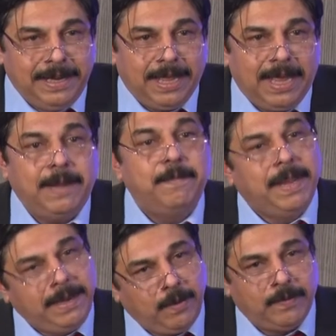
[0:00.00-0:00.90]
India and
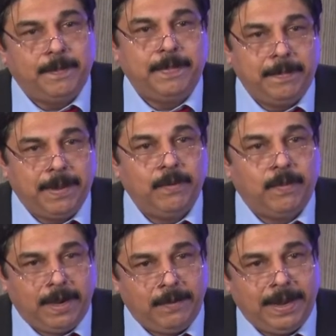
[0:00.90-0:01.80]
many of the people
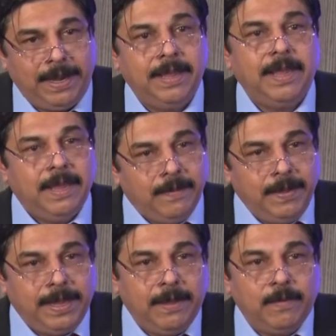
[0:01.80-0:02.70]
worldwide,
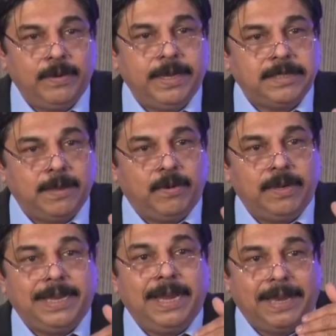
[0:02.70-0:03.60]
we give luteal
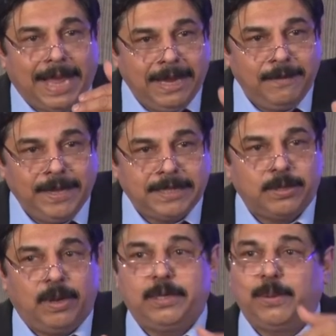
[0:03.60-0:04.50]
support till 9
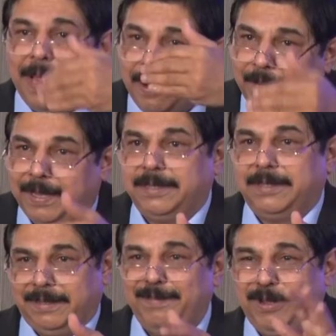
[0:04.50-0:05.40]
weeks or 12
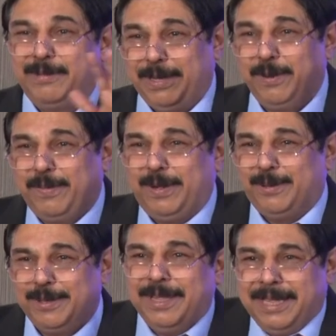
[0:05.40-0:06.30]
weeks because we don't
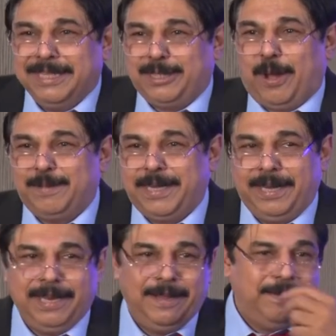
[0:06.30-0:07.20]
want to stop
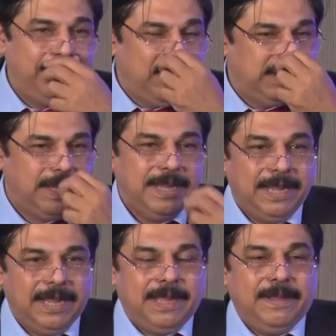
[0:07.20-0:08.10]
suddenly because
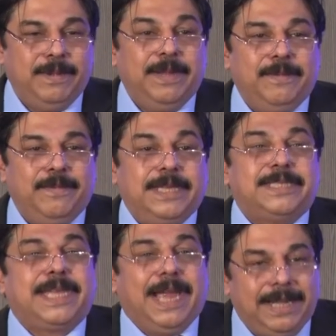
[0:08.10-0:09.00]
we are
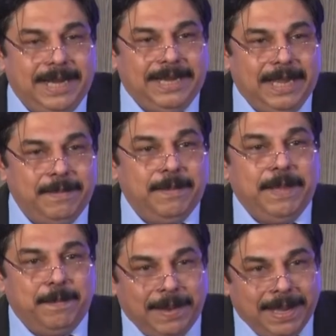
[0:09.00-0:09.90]
scared that there may
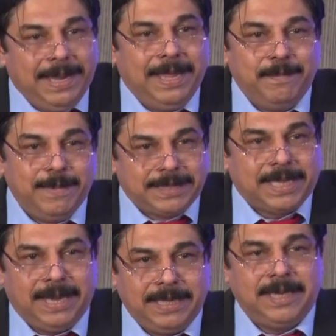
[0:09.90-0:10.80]
be bleeding,
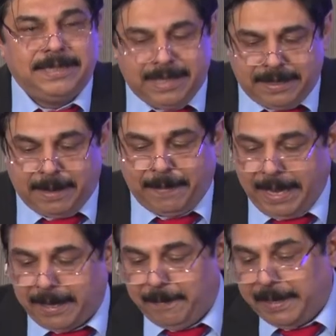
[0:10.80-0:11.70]
miscarriage, etc.,
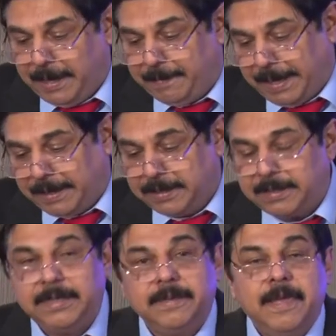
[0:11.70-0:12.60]
biochemical
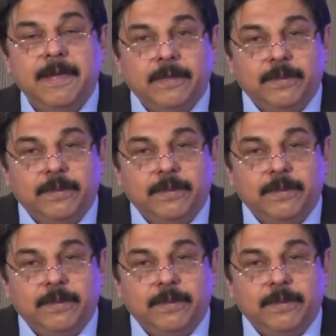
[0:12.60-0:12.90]
pregnancy.